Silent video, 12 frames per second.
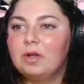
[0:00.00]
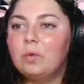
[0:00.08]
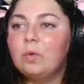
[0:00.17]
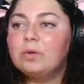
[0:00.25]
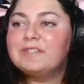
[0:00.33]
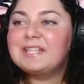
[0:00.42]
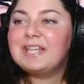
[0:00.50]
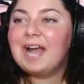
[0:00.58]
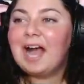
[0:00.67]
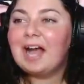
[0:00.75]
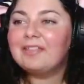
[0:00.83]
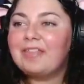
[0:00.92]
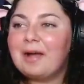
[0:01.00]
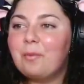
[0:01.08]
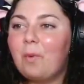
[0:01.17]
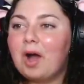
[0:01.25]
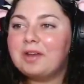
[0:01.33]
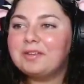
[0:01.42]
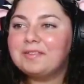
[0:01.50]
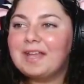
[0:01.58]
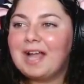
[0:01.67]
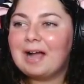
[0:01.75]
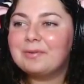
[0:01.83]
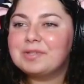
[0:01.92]
Oh, see that water thing.
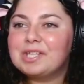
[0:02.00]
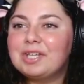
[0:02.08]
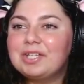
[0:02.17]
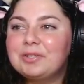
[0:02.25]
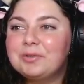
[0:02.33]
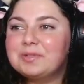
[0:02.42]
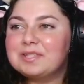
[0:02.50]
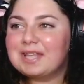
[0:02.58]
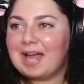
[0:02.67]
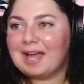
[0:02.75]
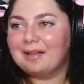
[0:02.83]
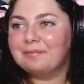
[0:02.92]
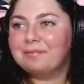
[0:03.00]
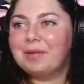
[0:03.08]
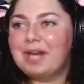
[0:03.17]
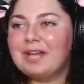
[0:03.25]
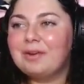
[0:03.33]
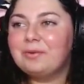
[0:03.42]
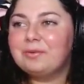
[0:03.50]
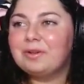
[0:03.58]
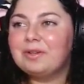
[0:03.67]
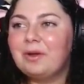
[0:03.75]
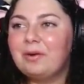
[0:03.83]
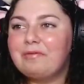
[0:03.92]
I was gonna use that, but I don't
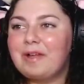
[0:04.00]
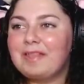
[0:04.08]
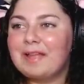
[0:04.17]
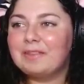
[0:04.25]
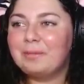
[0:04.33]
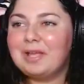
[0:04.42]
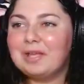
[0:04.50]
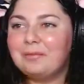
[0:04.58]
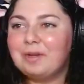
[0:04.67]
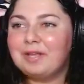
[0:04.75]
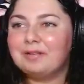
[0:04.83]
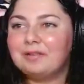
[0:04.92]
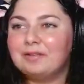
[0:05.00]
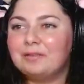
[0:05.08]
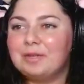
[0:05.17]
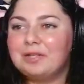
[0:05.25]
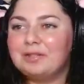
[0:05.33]
know if I like the way when it what it